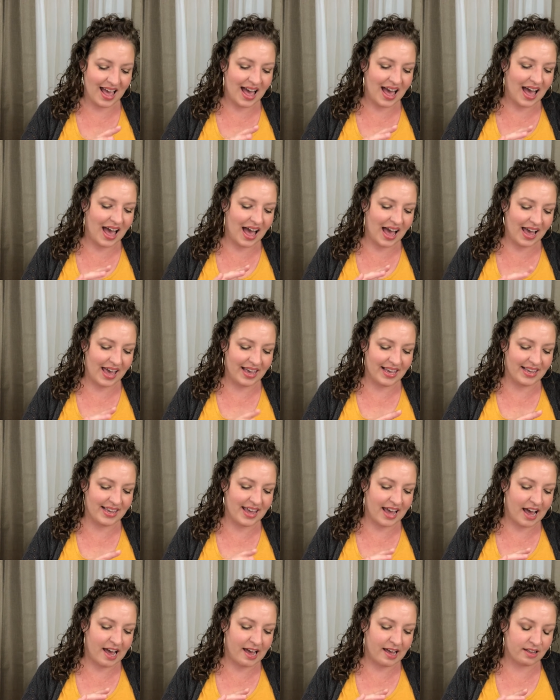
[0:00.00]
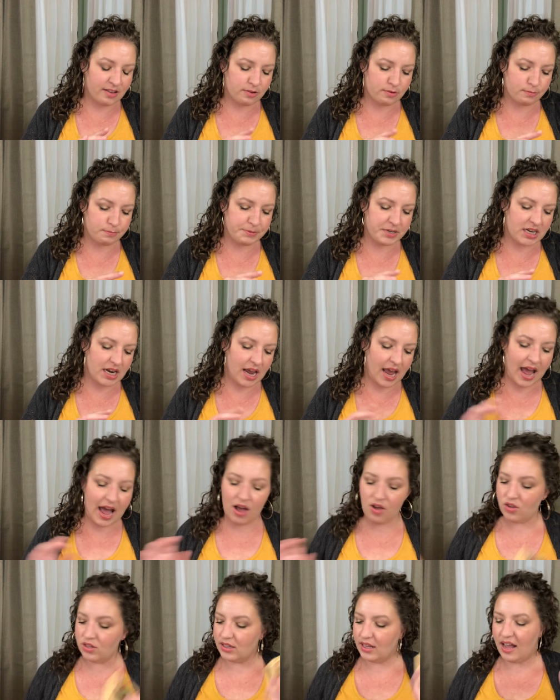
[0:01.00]
I gasped
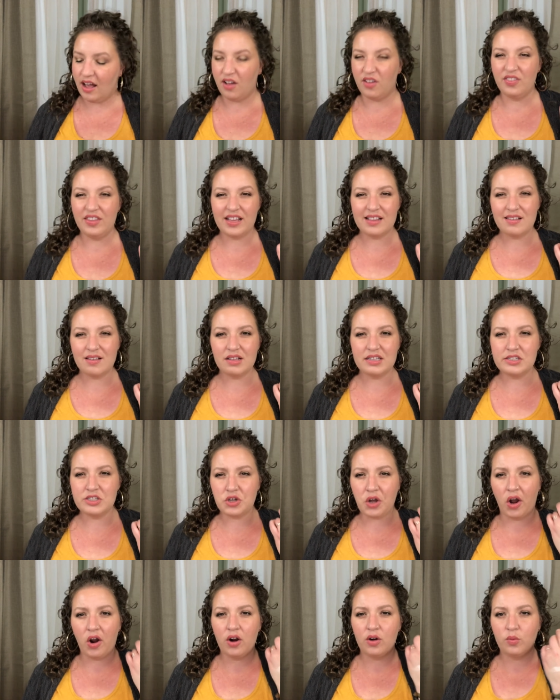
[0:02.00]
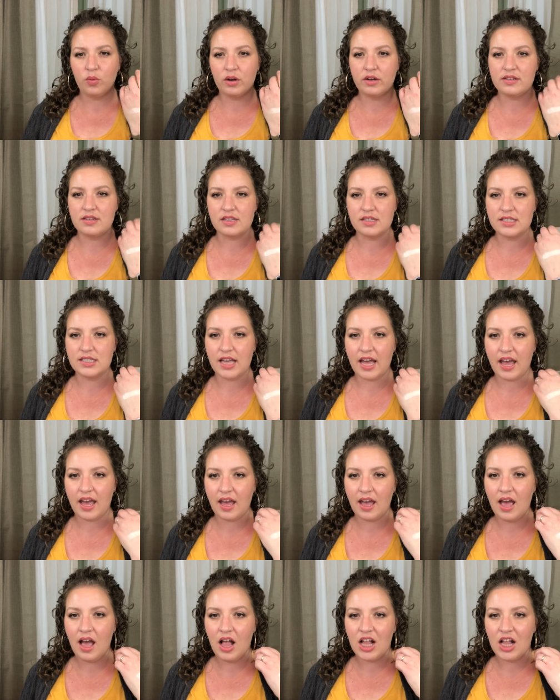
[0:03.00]
out loud. That's such a hard word to say.